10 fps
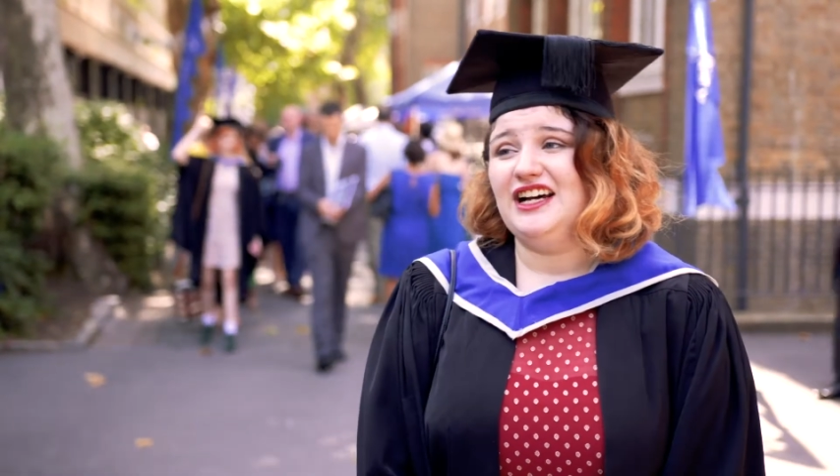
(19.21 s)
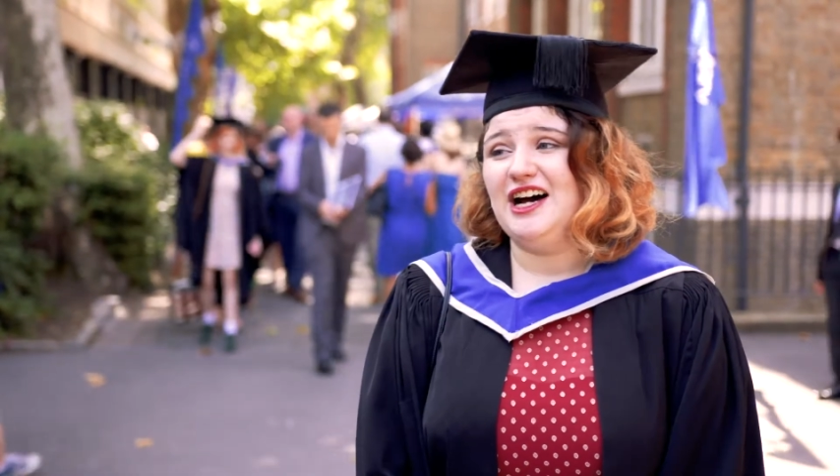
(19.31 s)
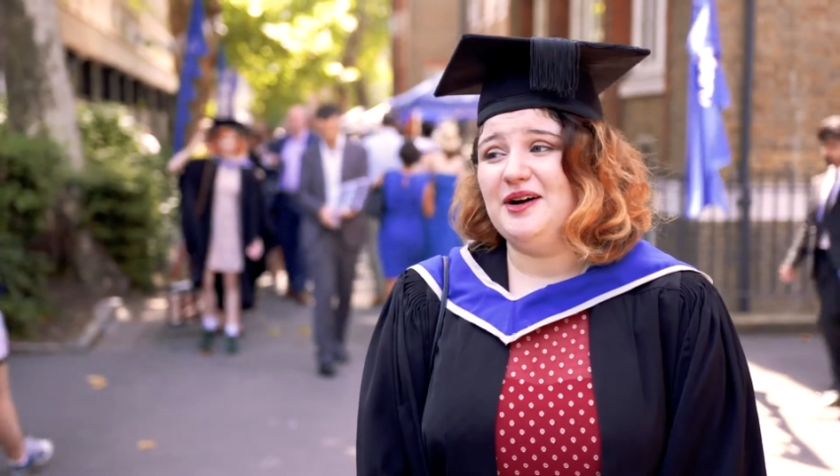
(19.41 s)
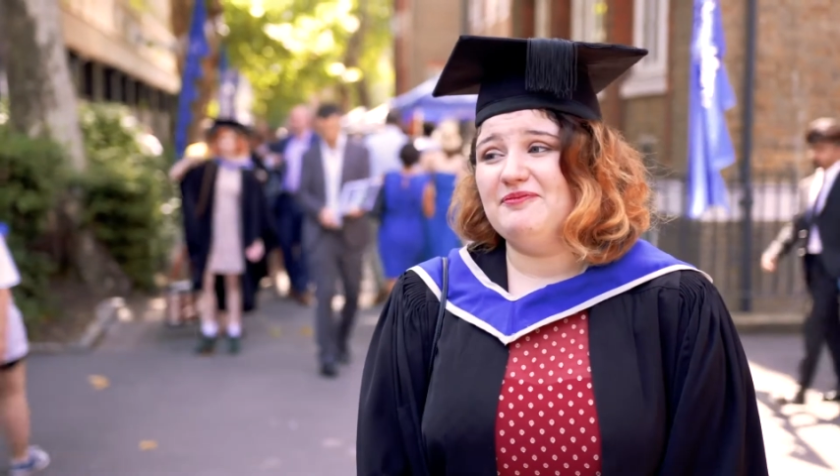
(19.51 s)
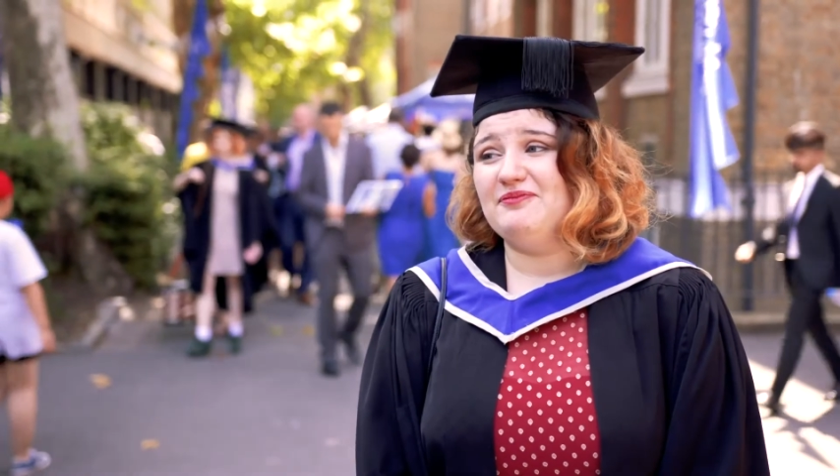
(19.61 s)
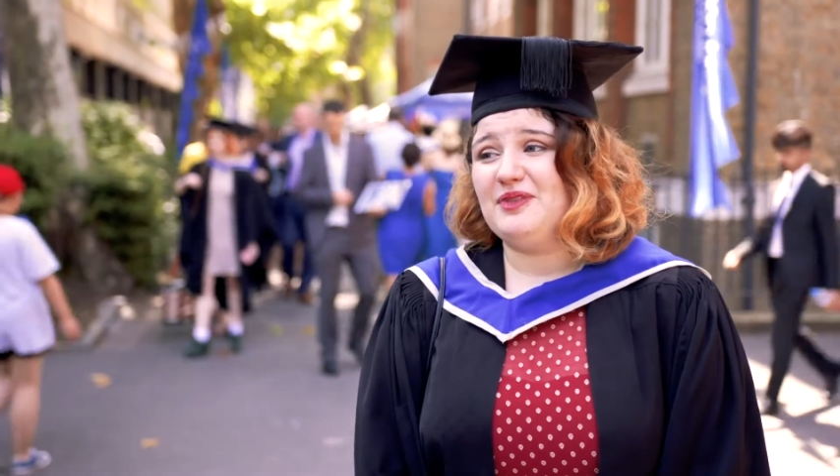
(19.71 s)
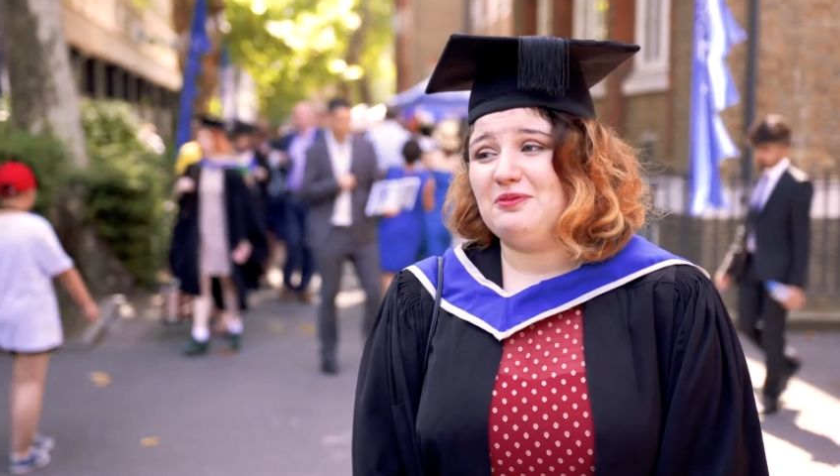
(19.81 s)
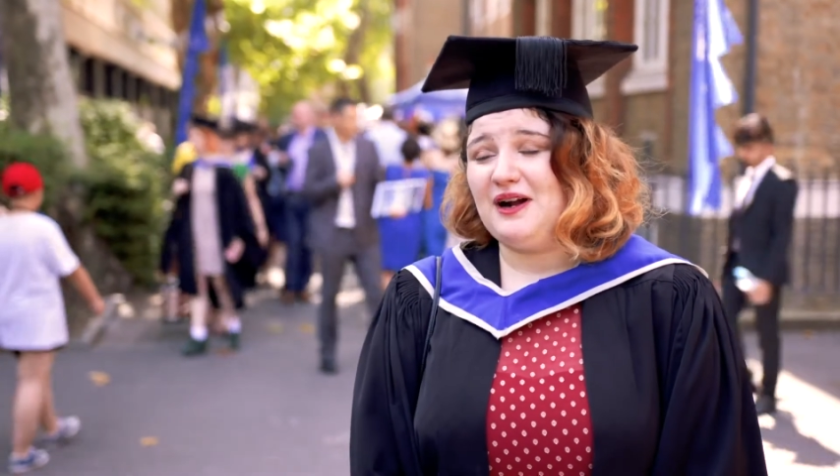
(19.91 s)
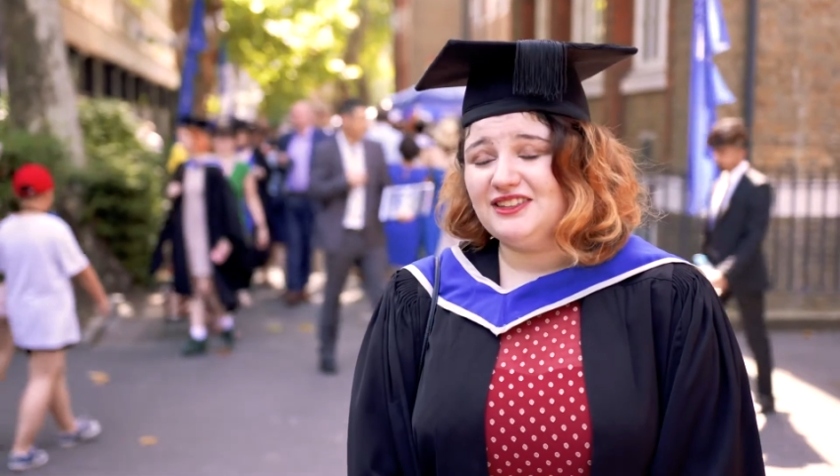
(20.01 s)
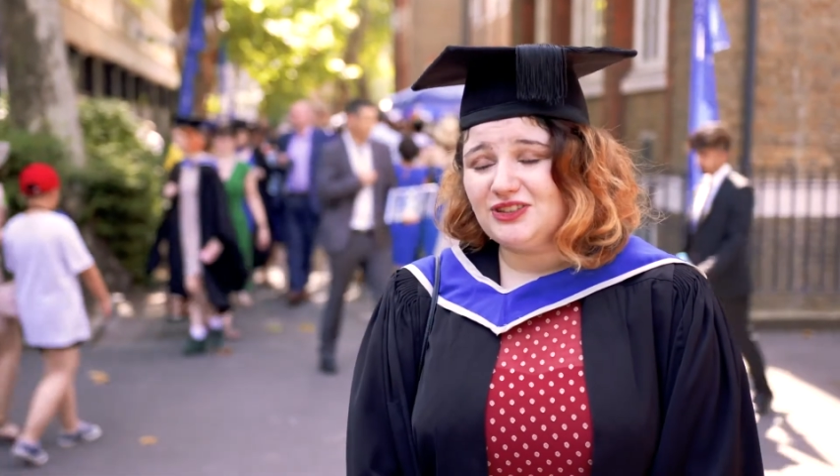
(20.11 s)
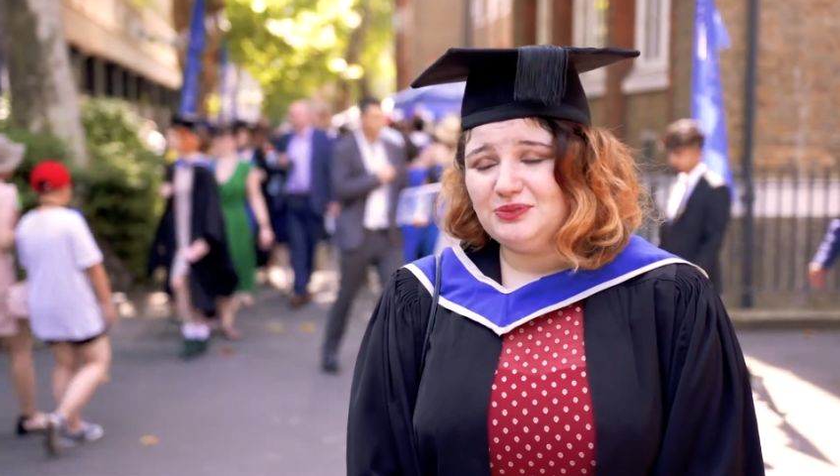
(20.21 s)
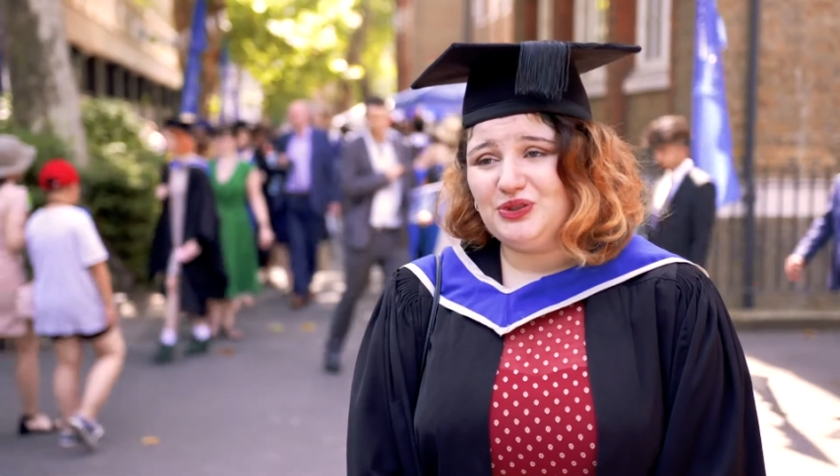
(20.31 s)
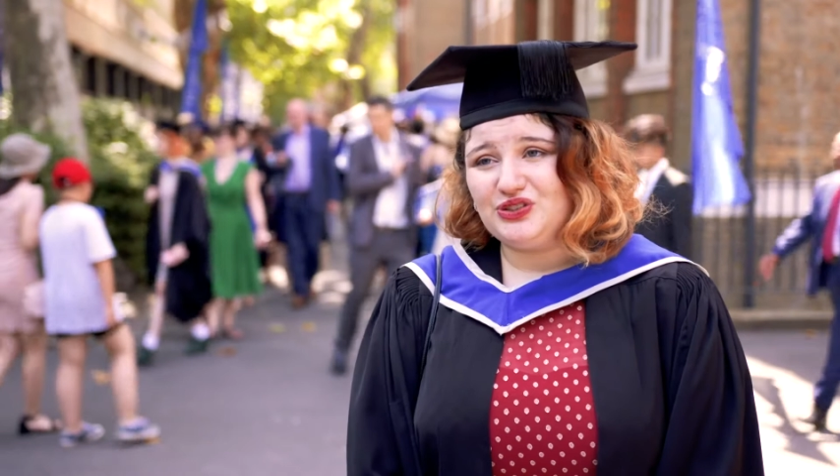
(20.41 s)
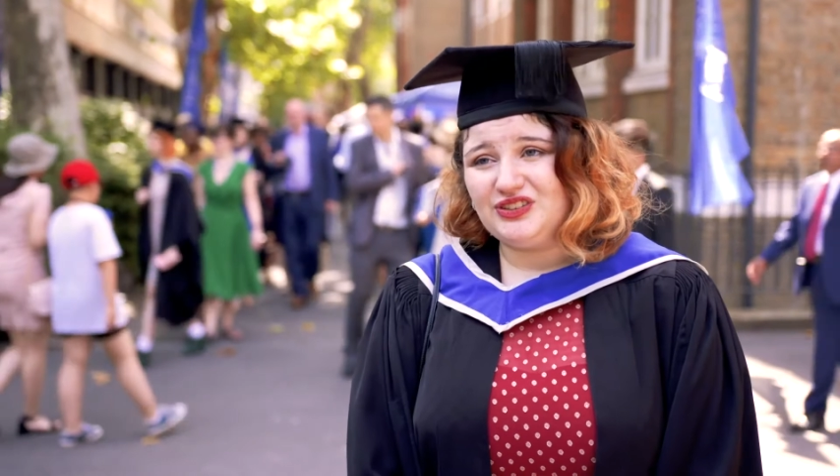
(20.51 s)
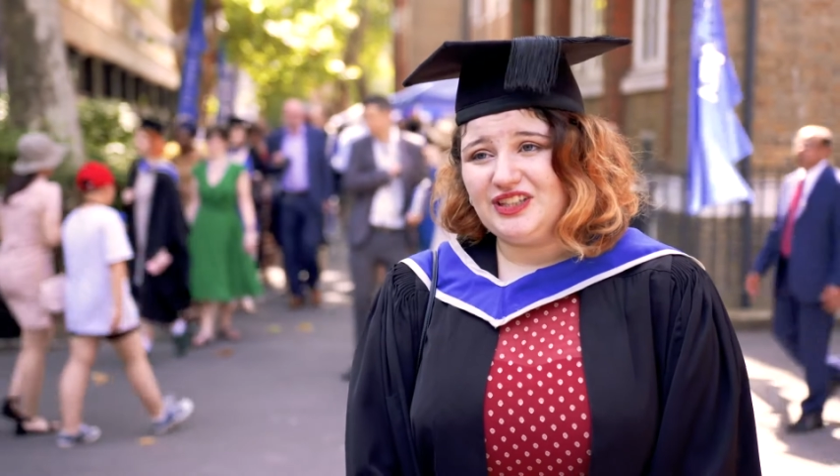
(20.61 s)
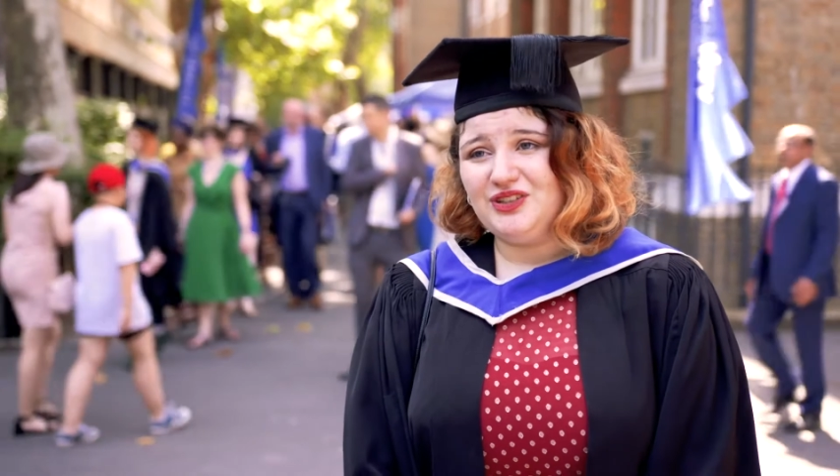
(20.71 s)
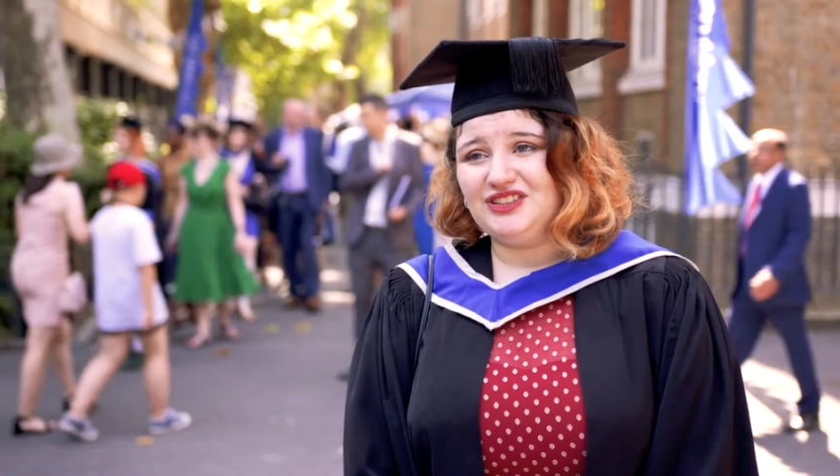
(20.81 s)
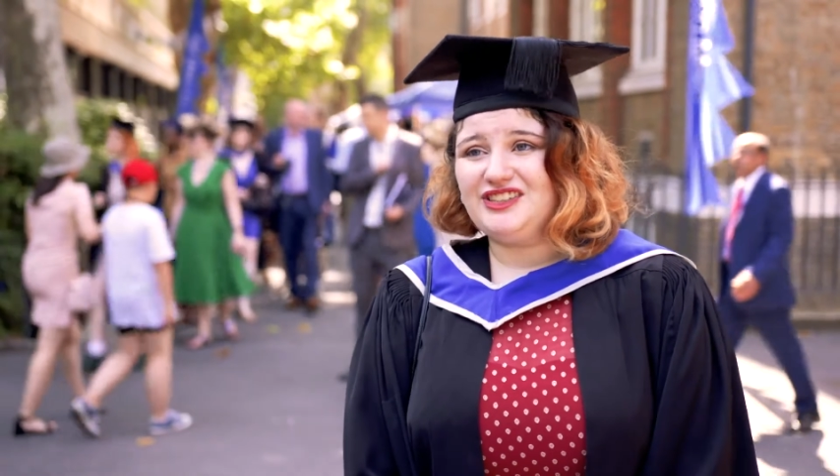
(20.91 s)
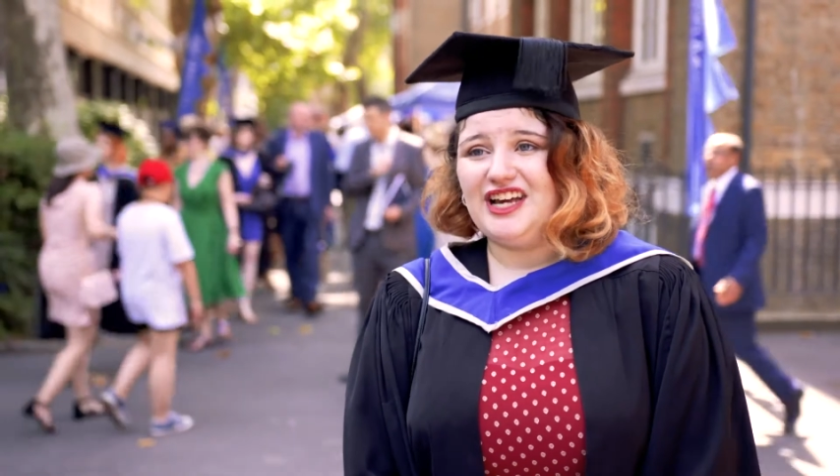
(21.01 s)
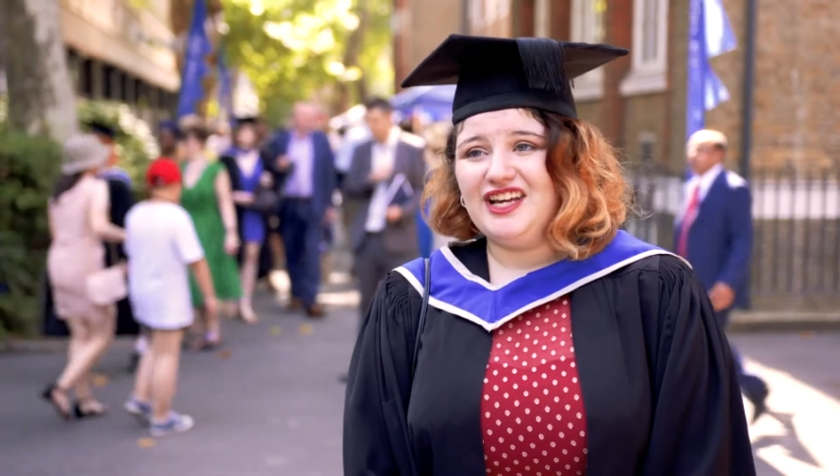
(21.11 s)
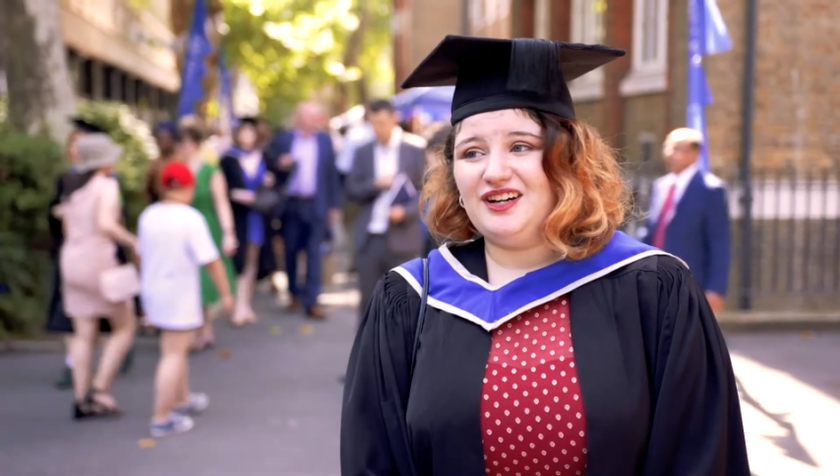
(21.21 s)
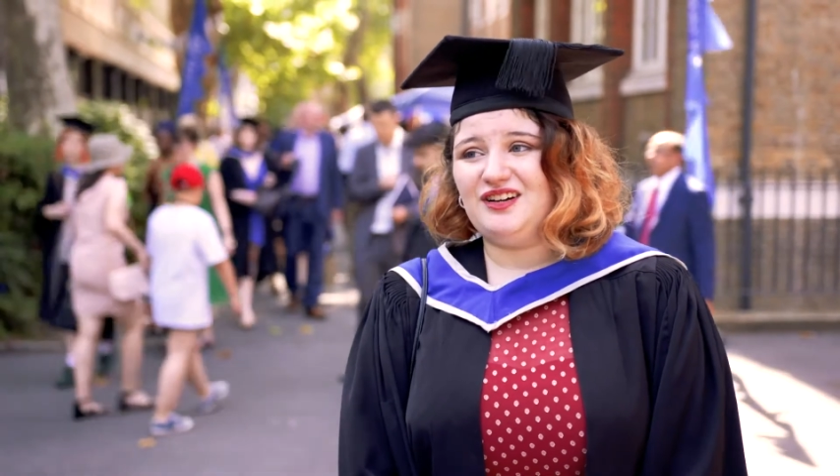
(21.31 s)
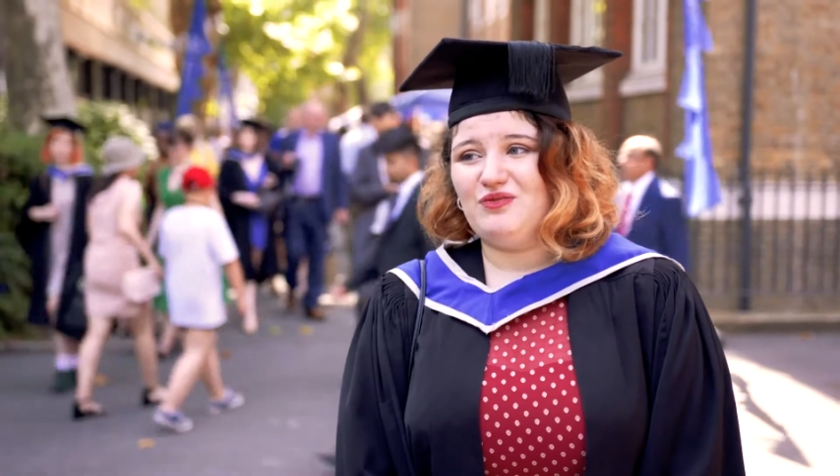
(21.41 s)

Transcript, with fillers: Um, the practical modules I got to take